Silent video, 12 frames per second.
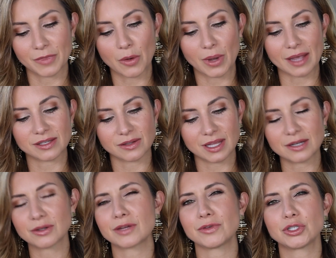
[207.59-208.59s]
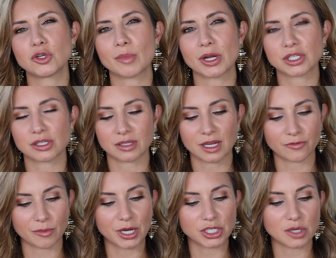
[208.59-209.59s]
Okay, so that didn't give you too much
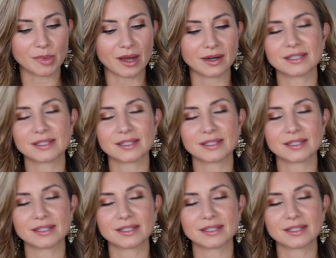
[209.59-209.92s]
information about